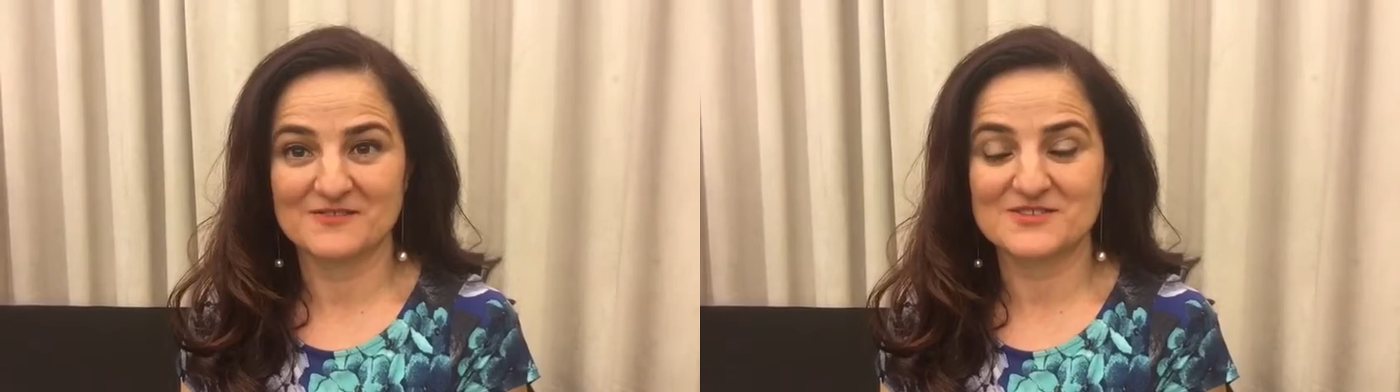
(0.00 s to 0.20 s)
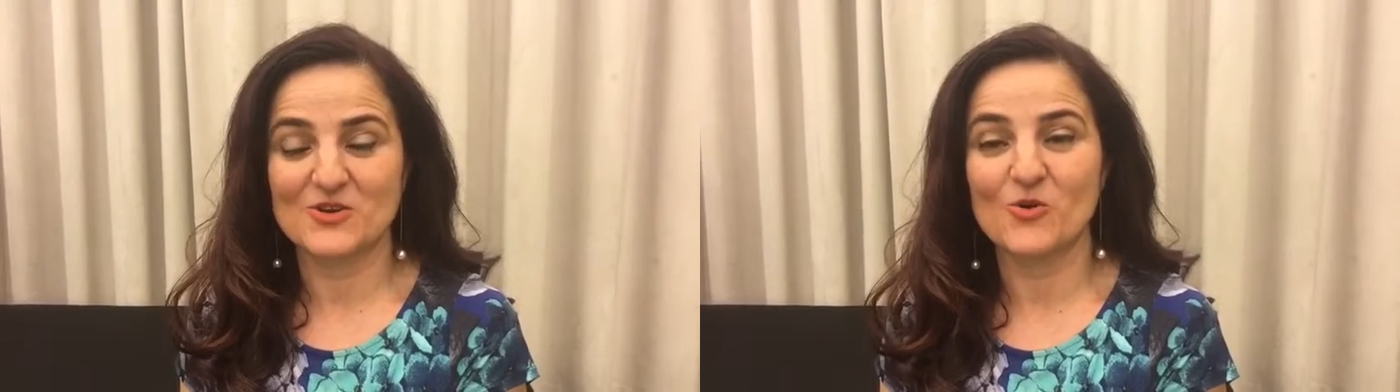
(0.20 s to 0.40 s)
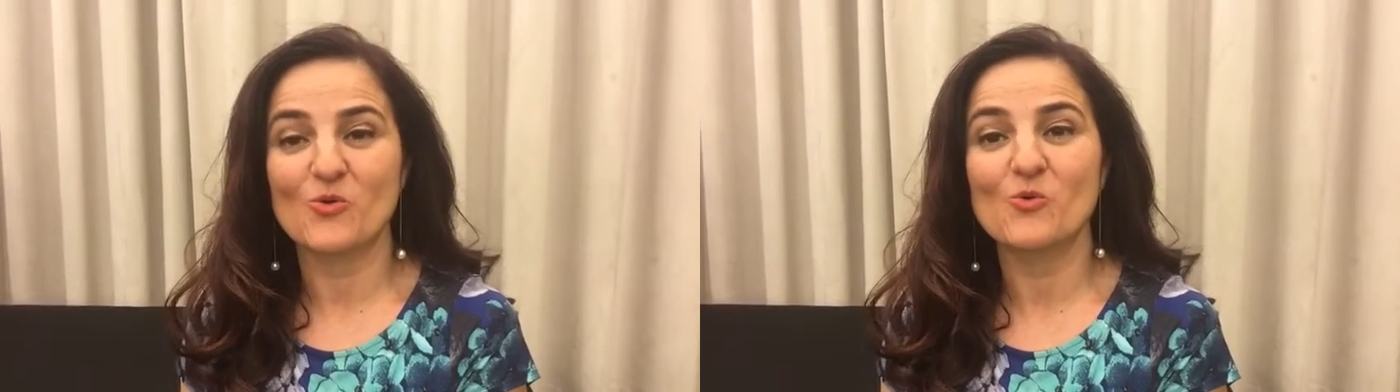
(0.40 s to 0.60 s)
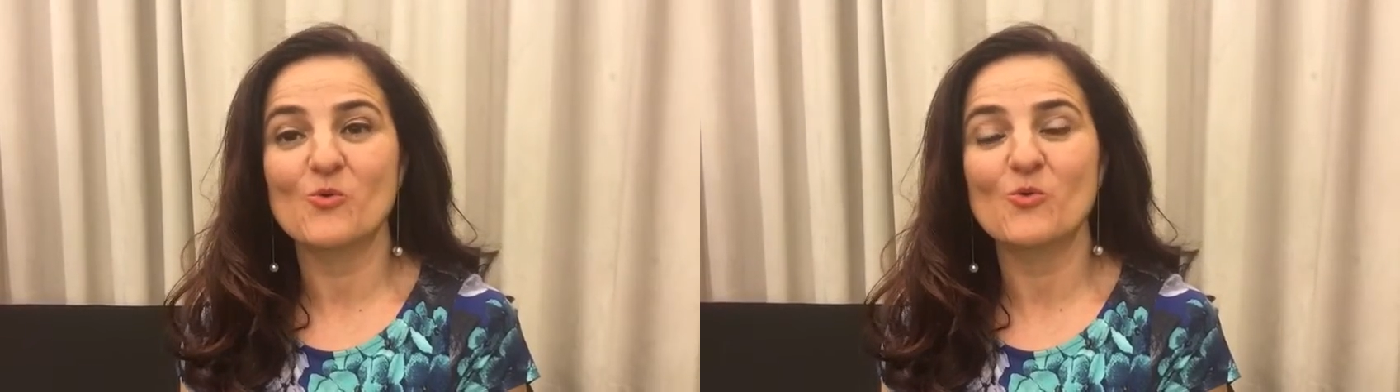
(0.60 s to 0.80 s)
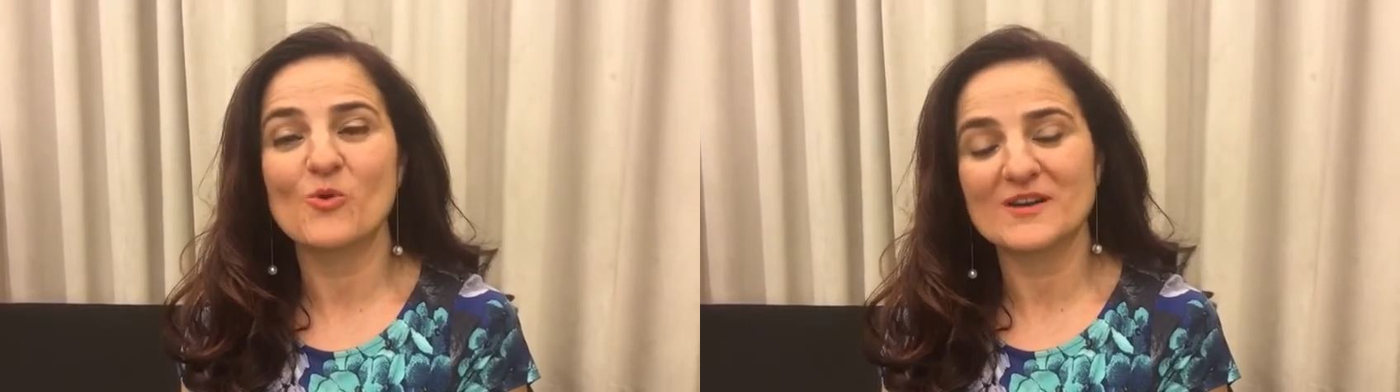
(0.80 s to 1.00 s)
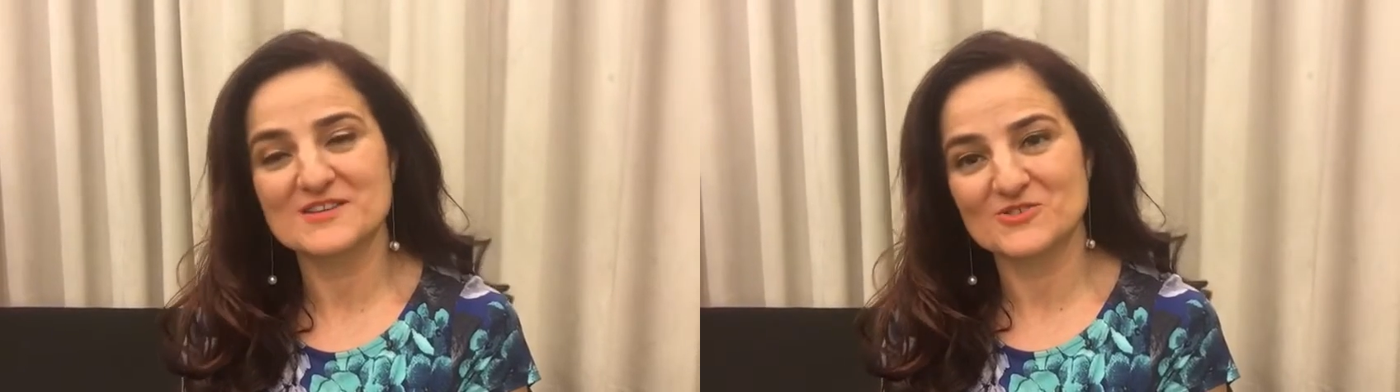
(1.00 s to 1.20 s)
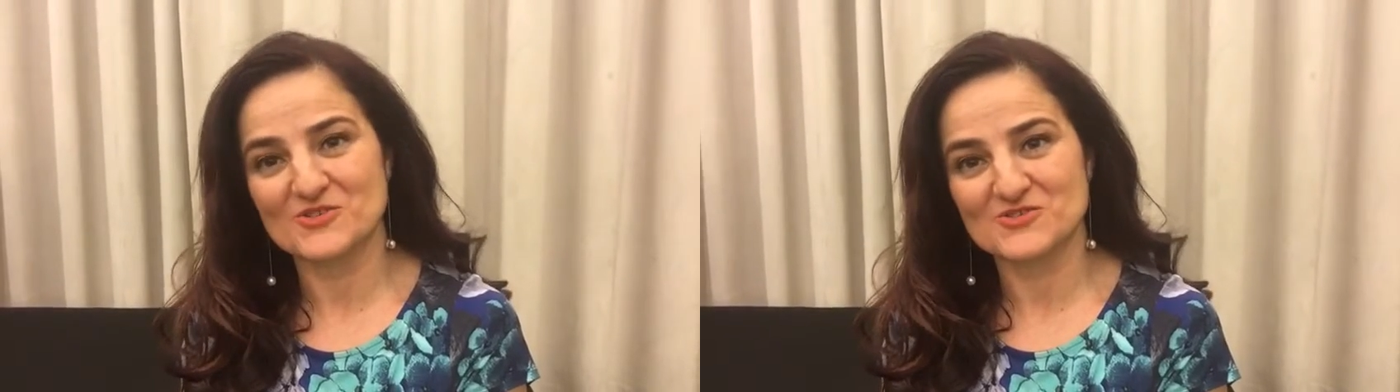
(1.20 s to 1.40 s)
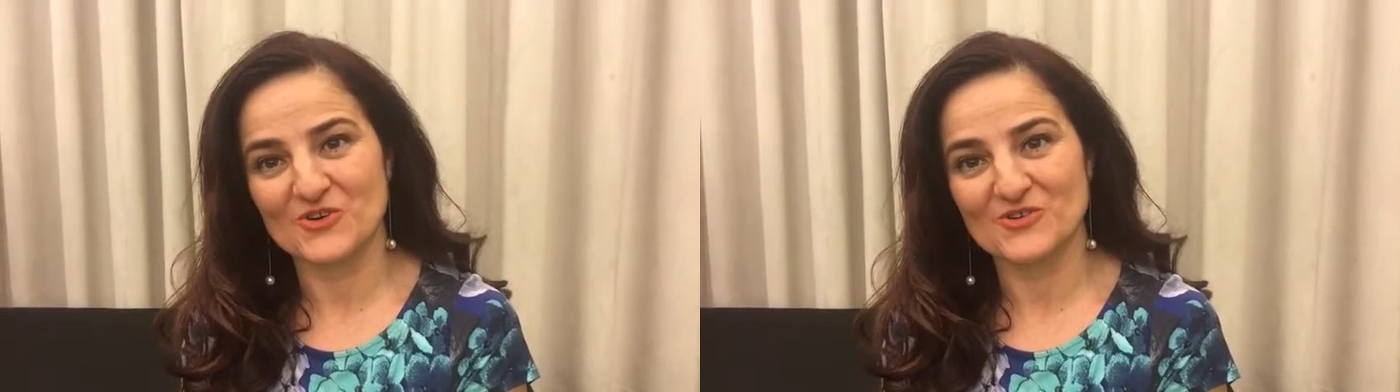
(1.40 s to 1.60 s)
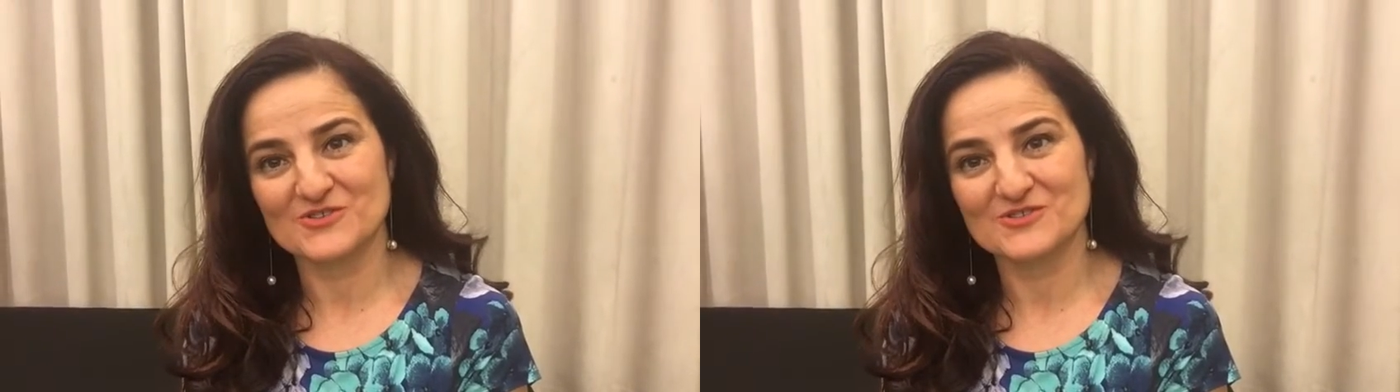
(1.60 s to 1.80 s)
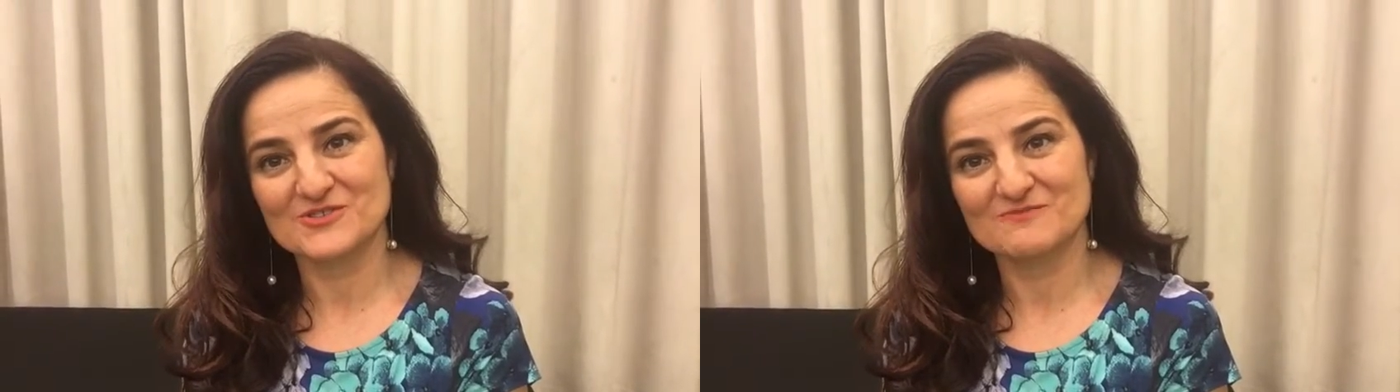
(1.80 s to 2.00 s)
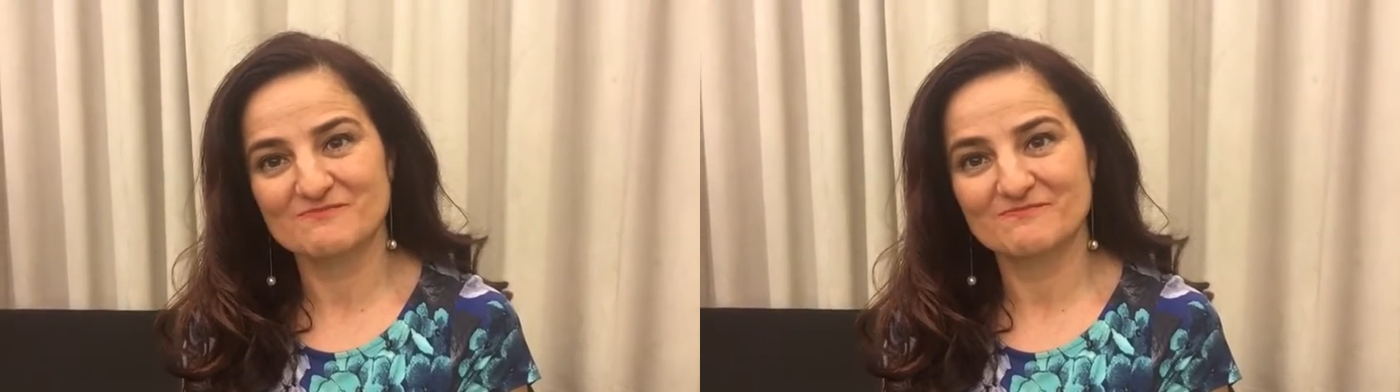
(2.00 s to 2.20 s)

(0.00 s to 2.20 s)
So what is your choice?